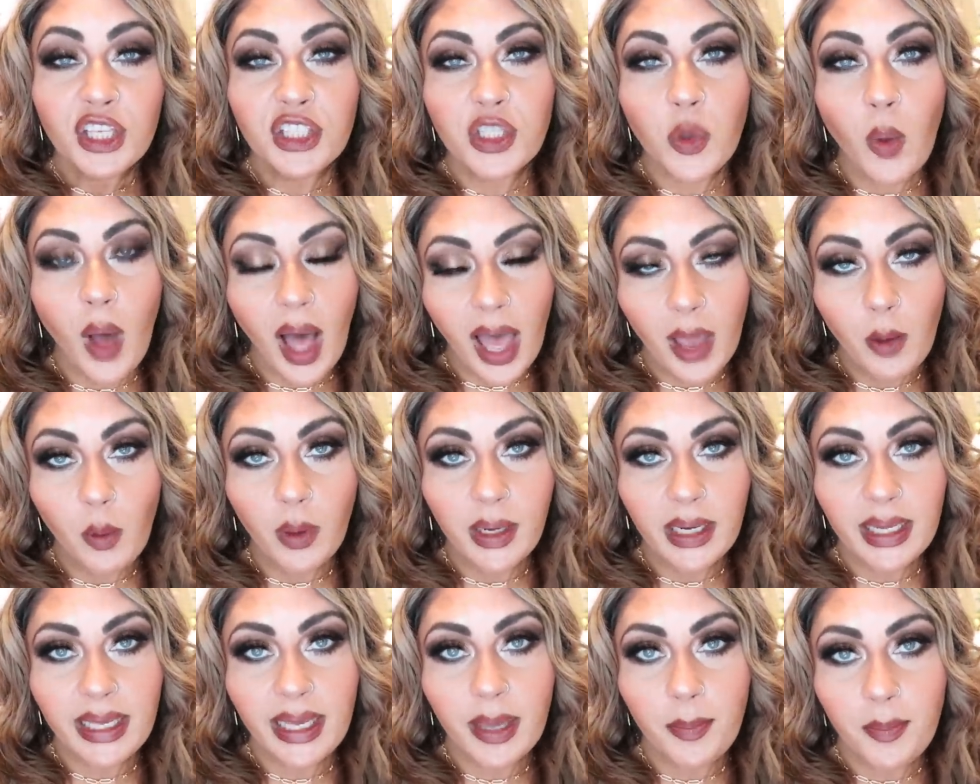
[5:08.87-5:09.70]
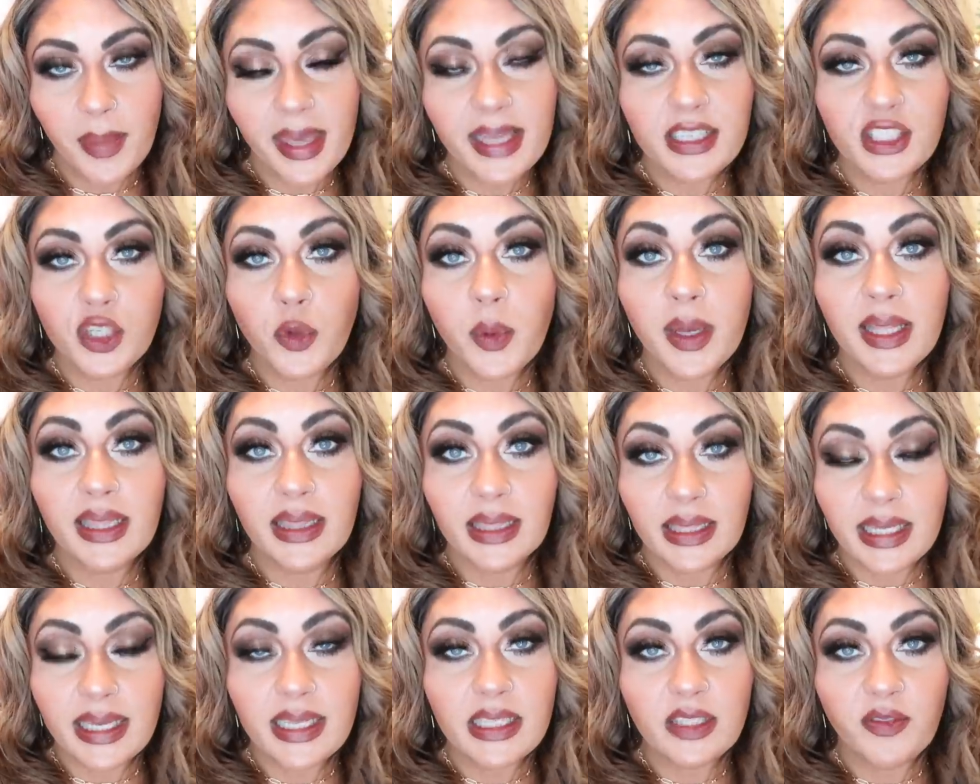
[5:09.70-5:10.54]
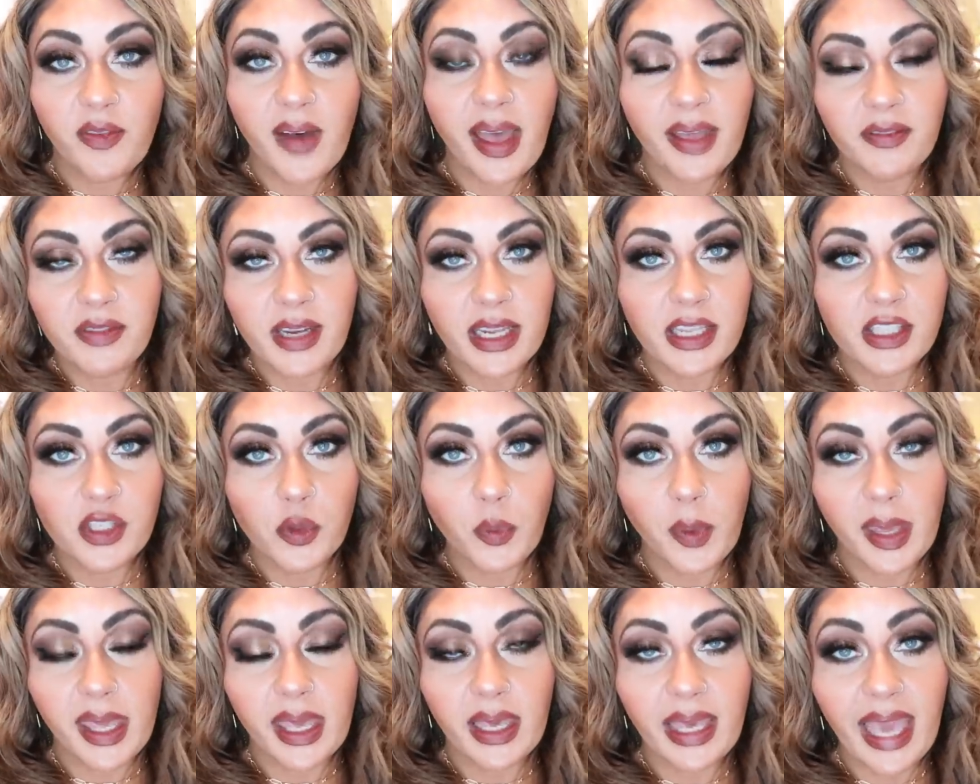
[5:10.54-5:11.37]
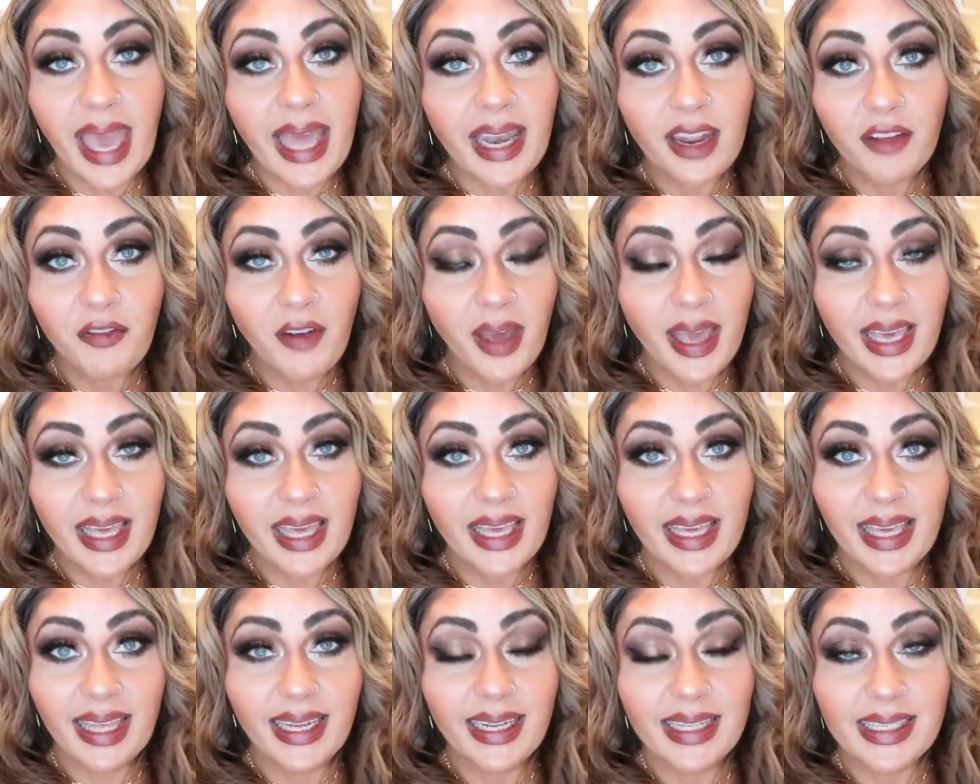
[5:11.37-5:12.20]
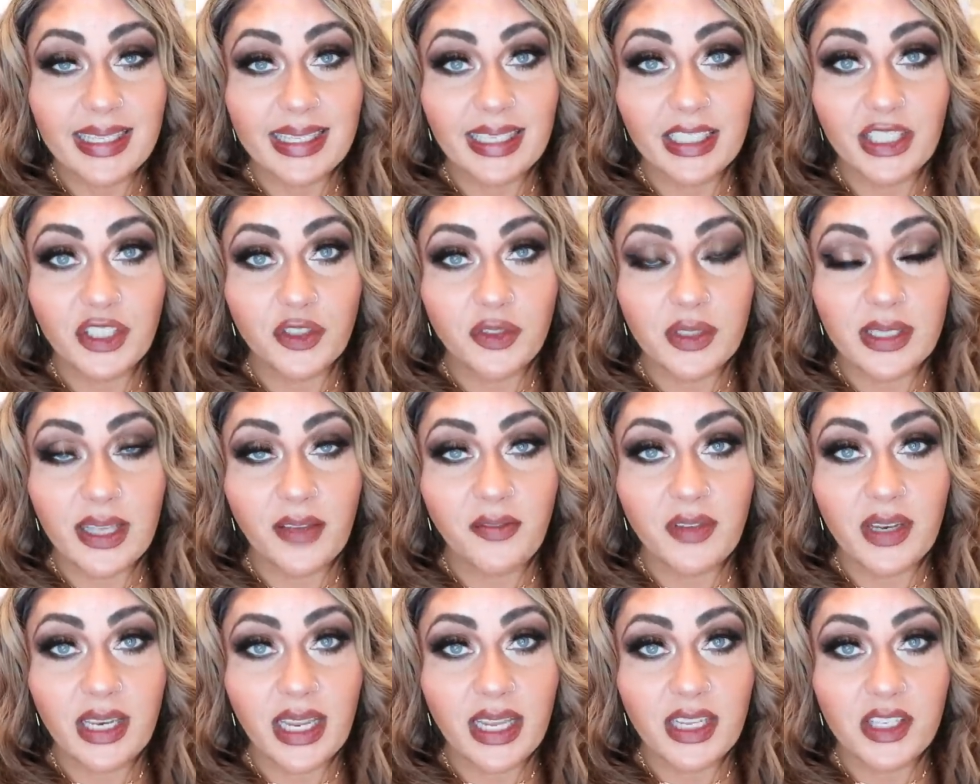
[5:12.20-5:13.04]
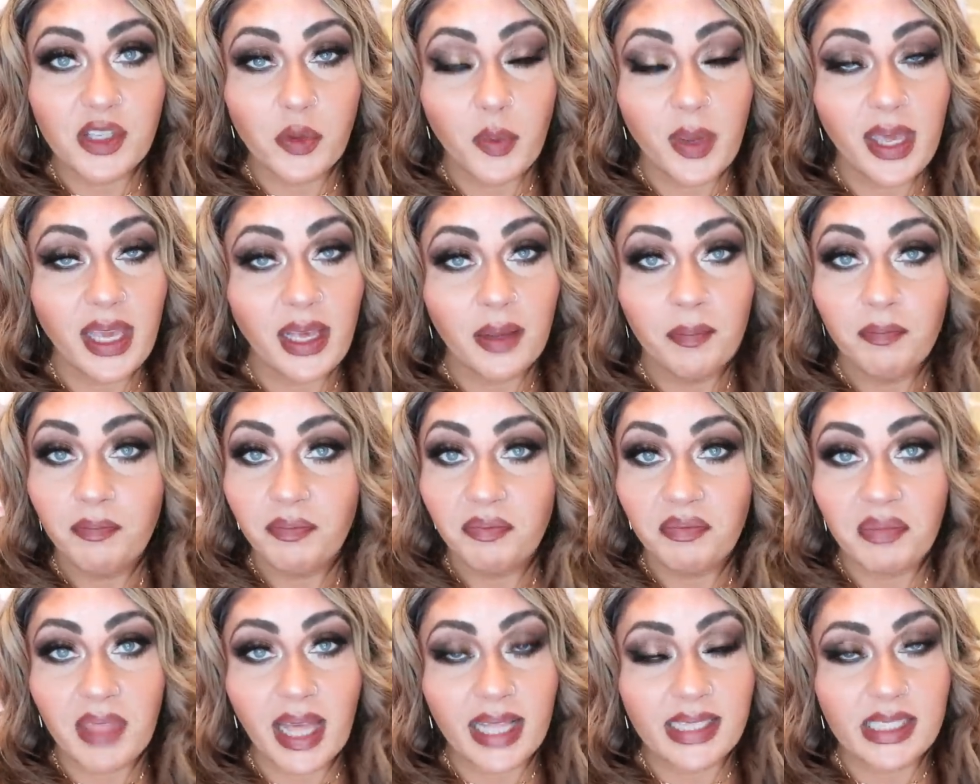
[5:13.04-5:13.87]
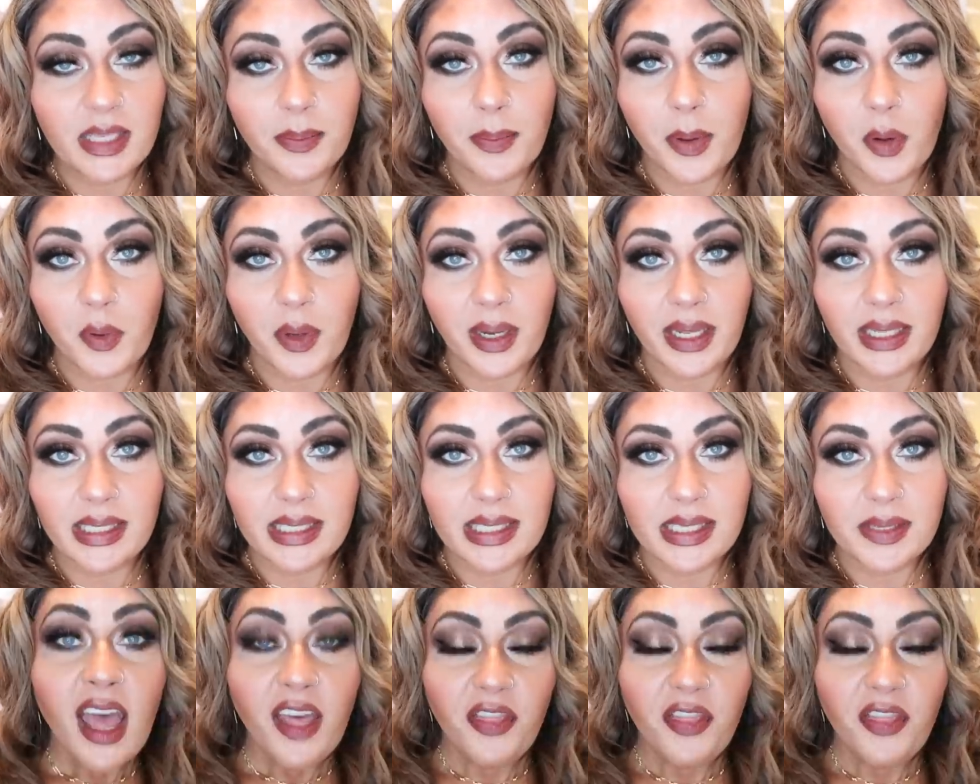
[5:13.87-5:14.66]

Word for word: So I want to commit to at least five days a week. And if I can get in six or seven days a week, that's a bonus.